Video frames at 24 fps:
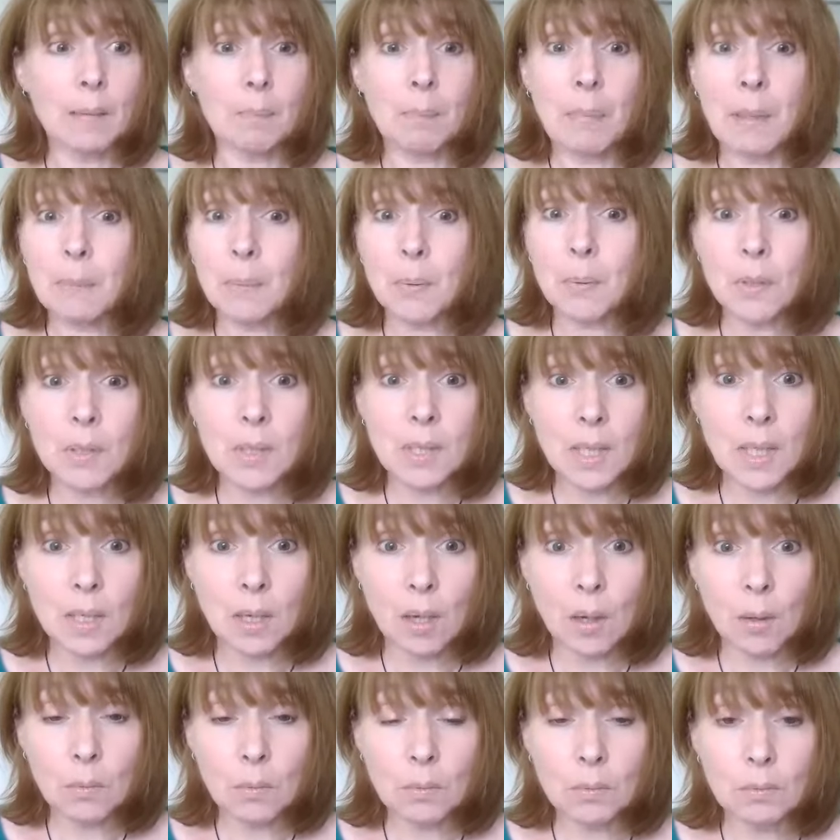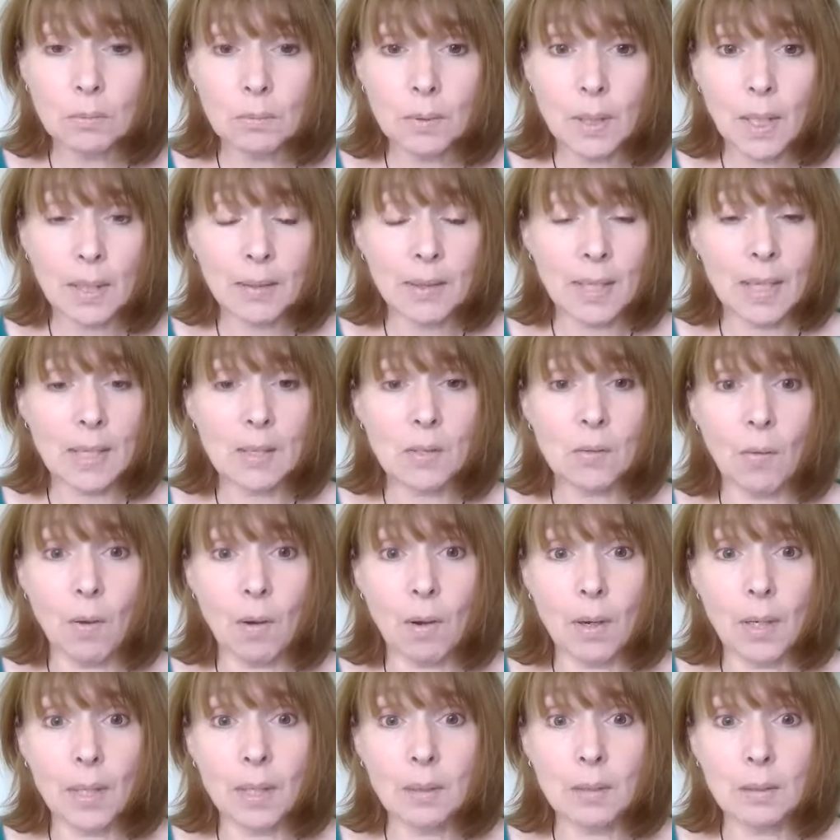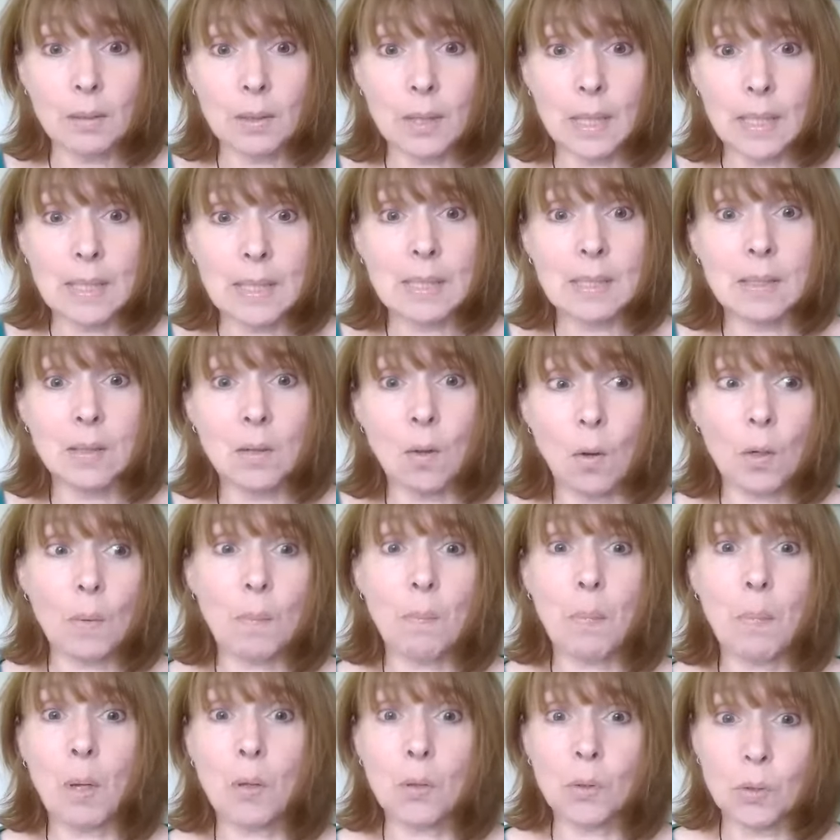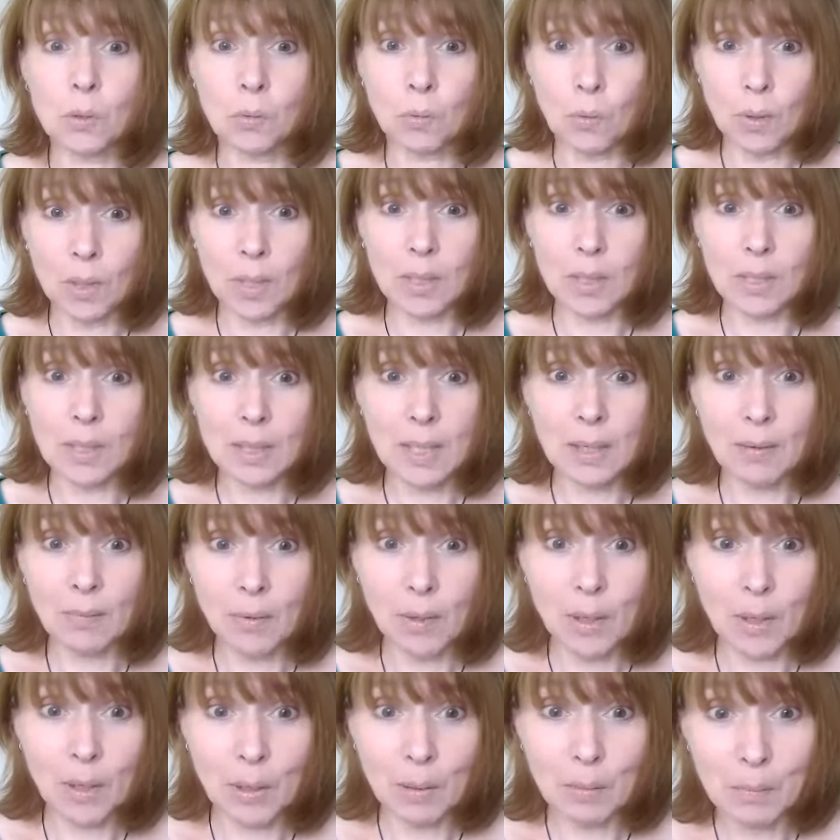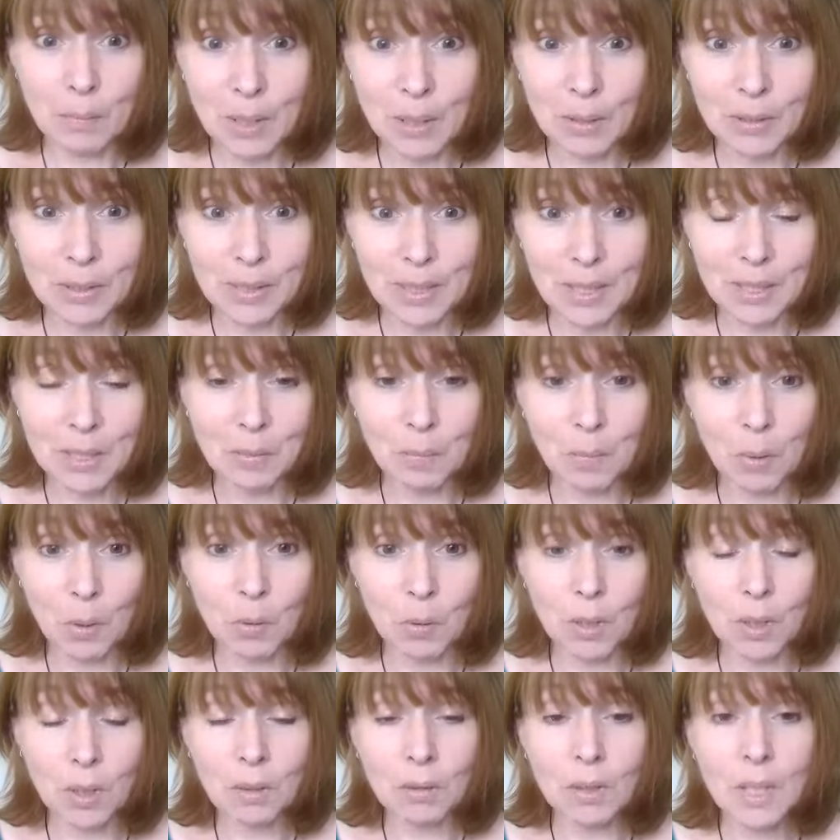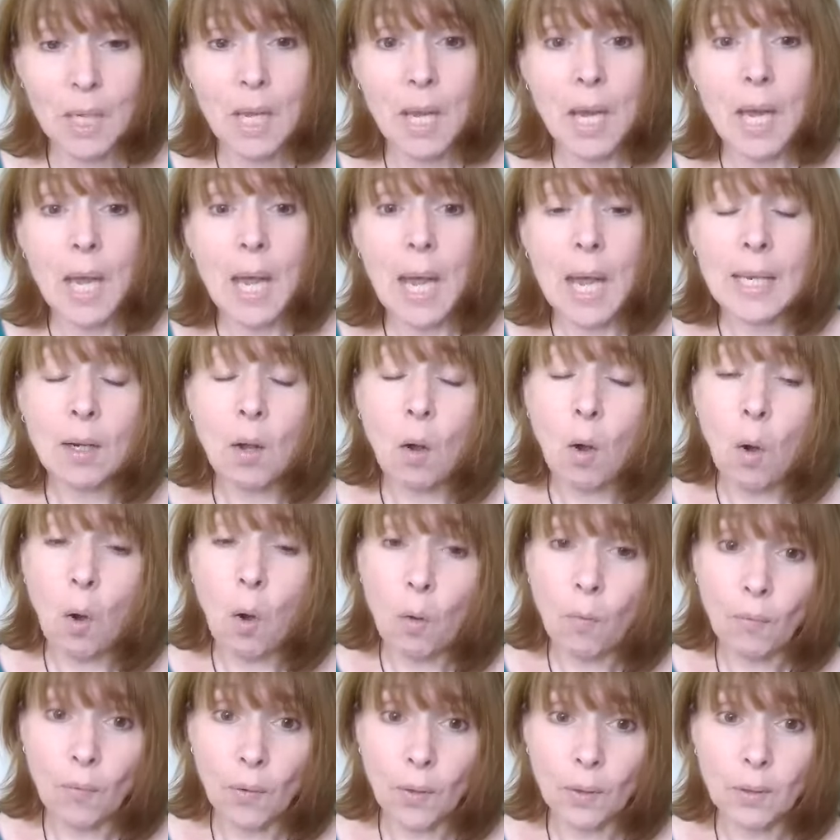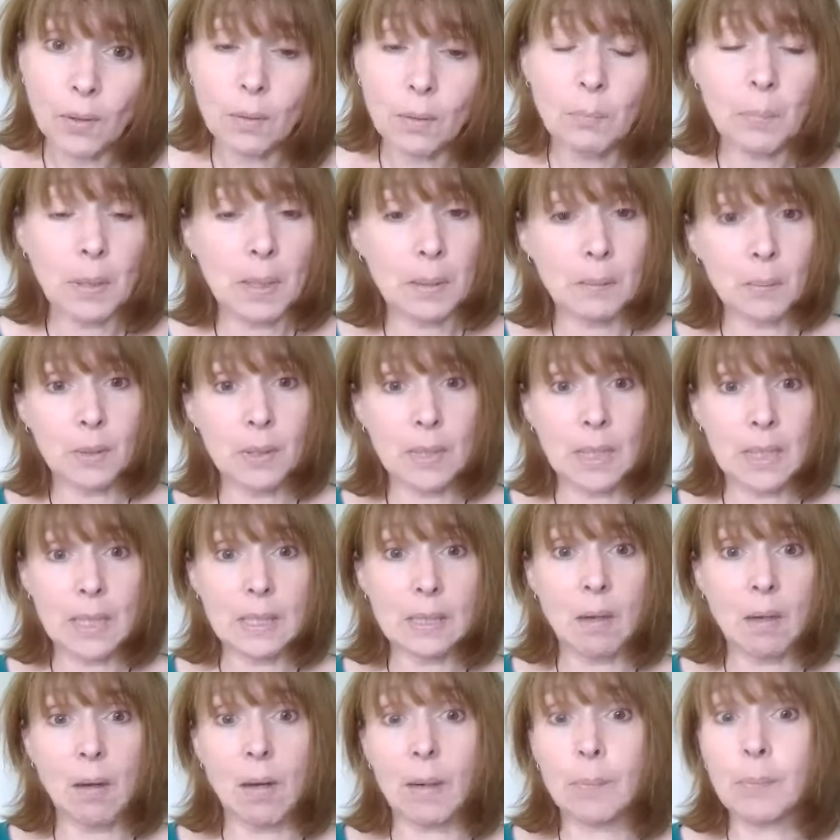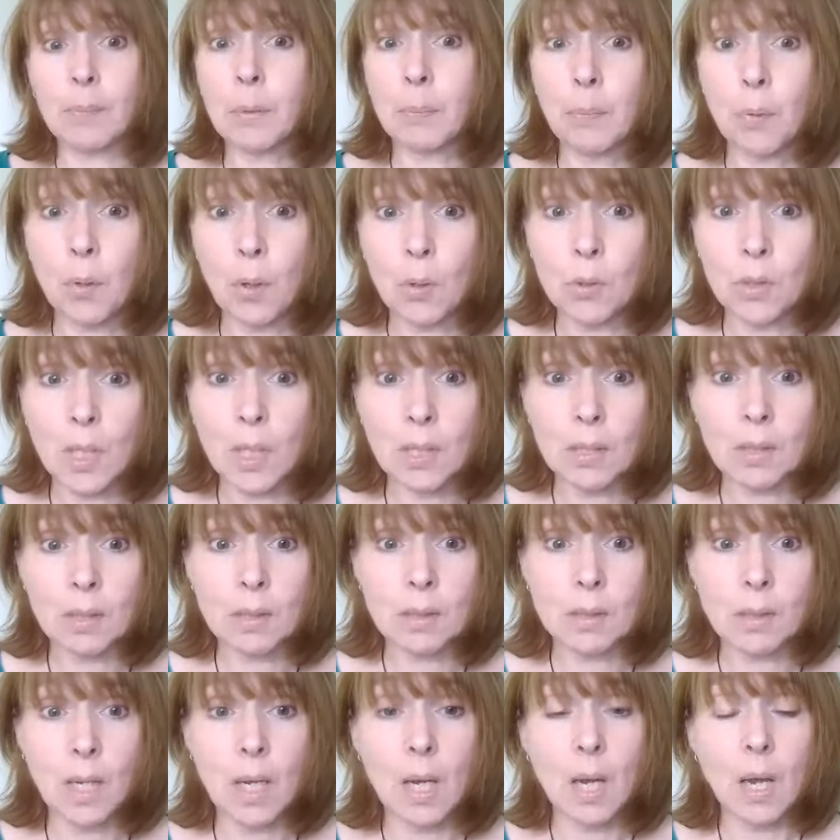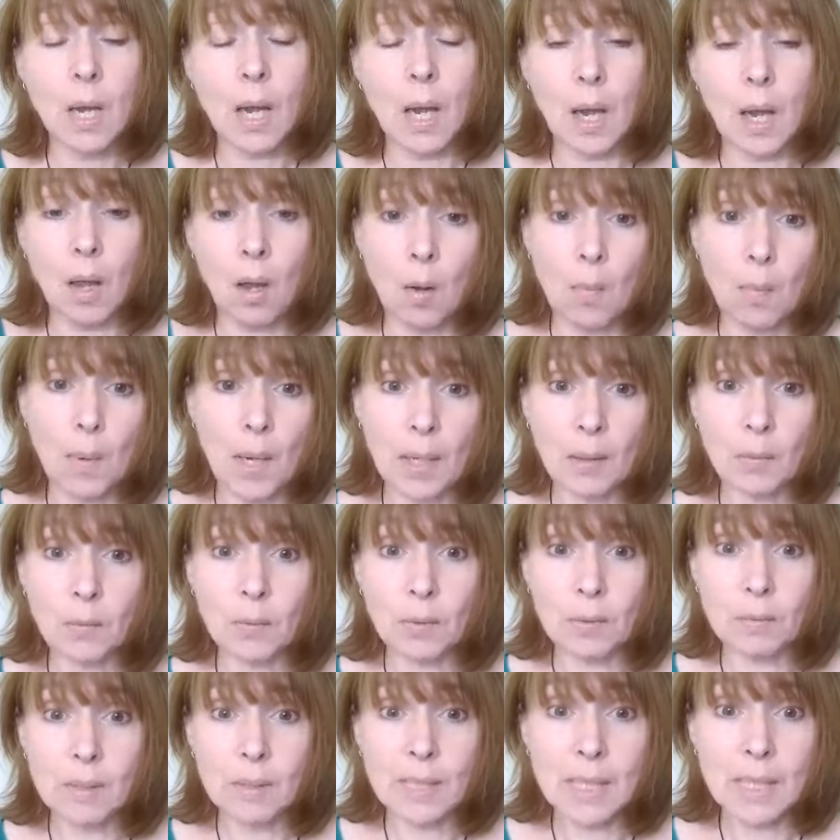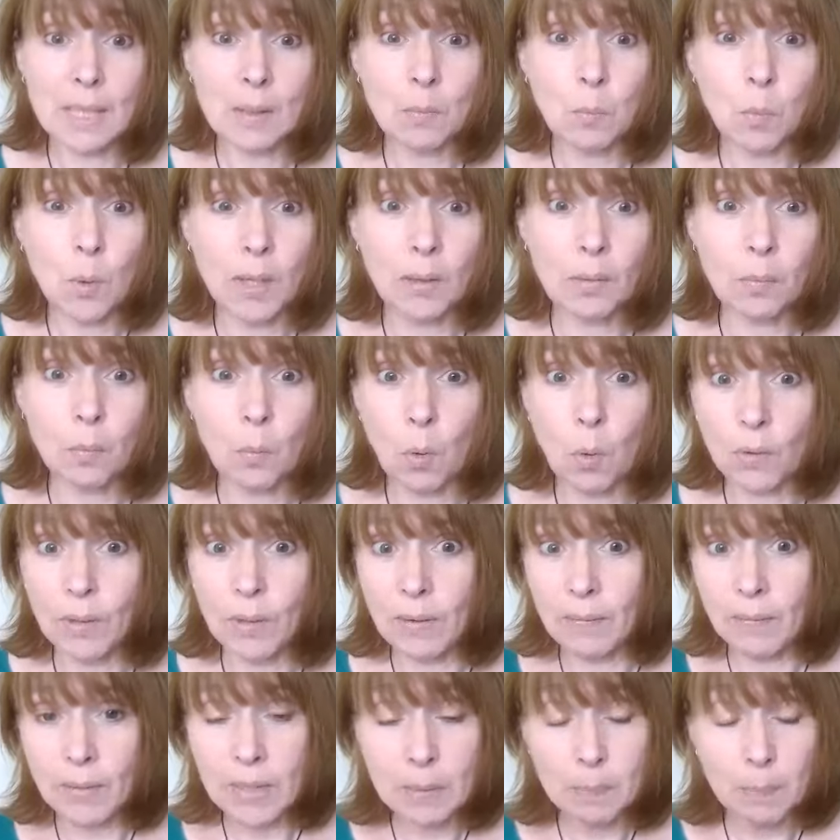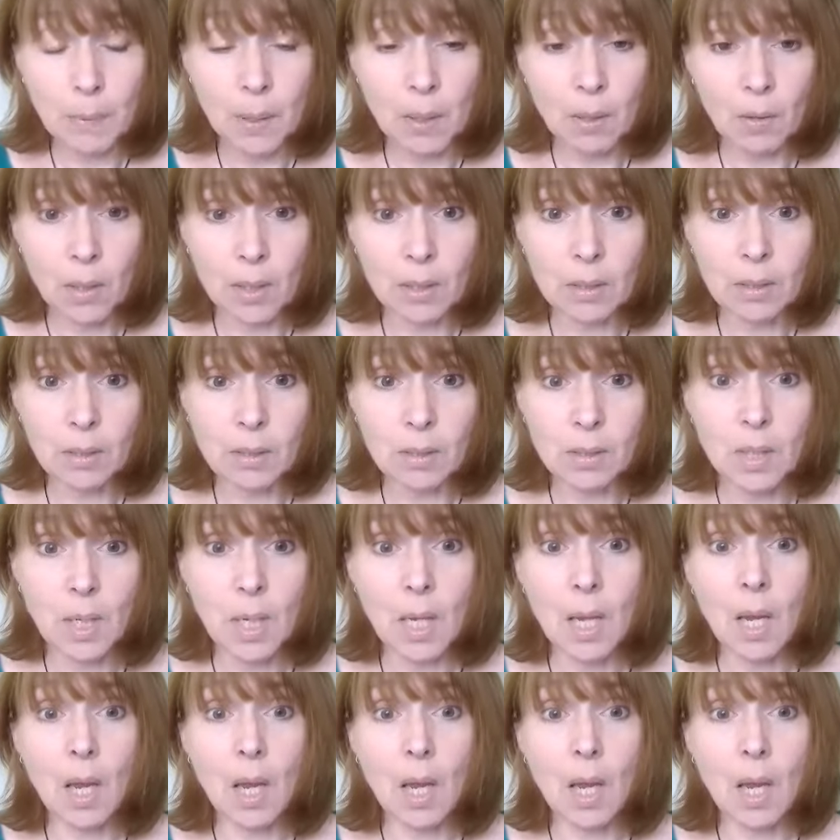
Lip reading: People can say no, and that's fine. It is not compulsory to give a testimonial, and often people need time to process and sit with what they've experienced,